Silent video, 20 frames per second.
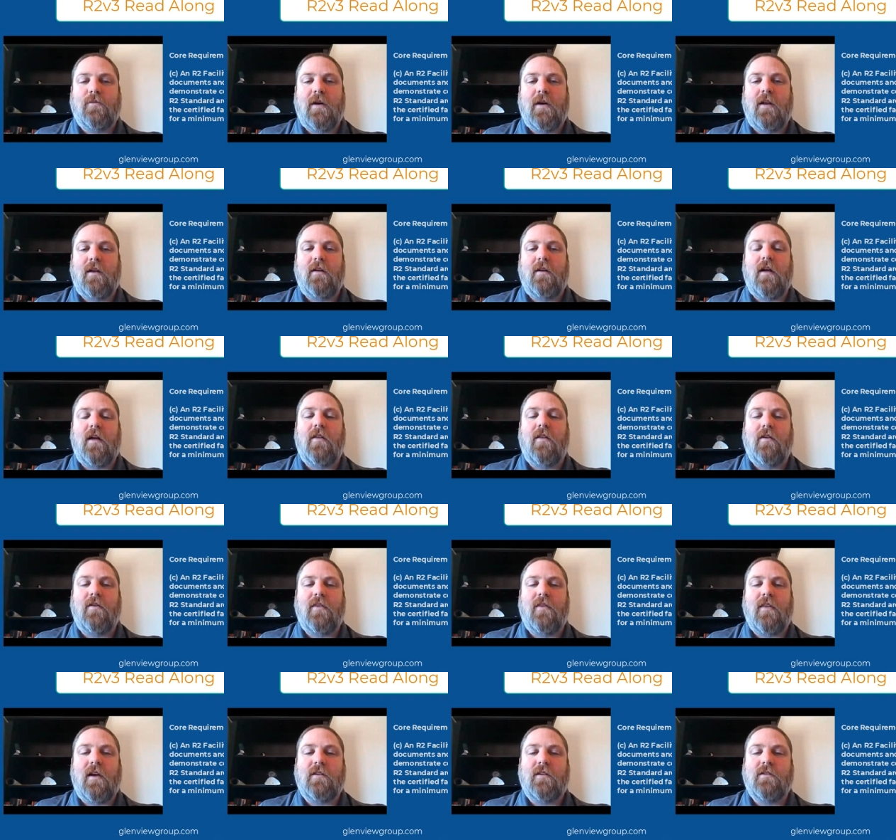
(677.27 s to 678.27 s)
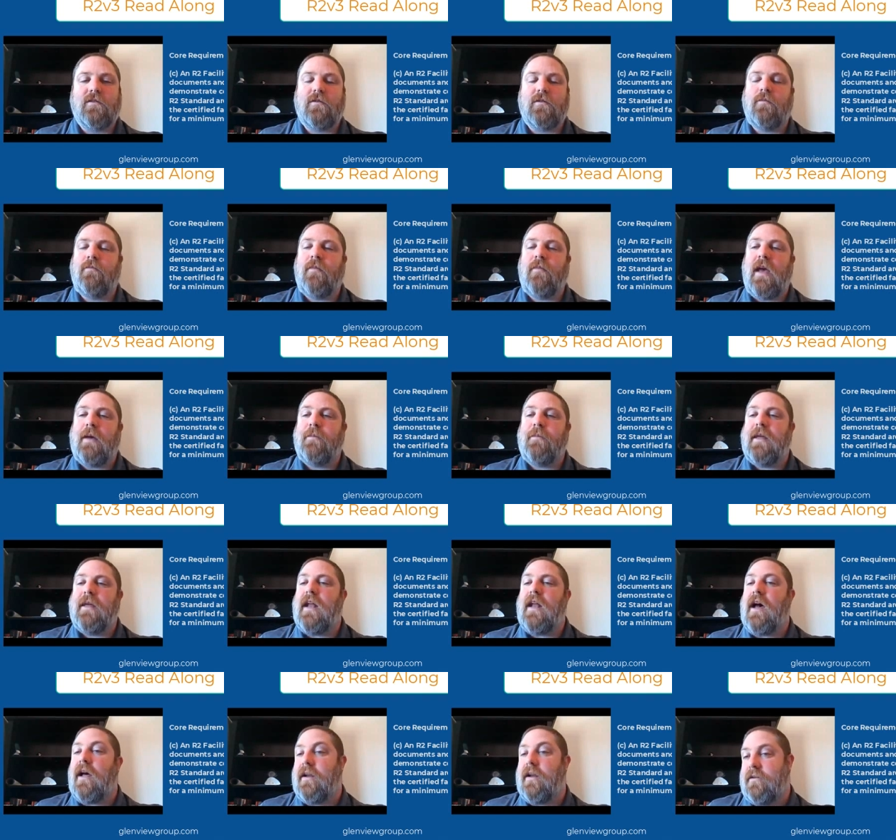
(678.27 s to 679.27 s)
but other things maybe
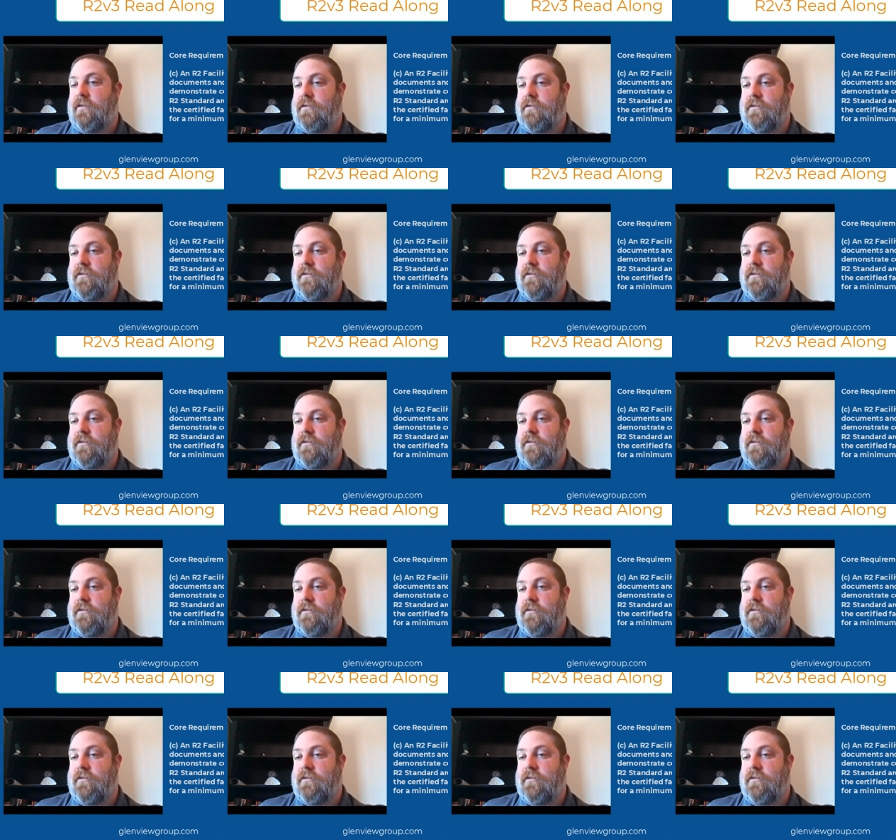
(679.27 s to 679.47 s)
not.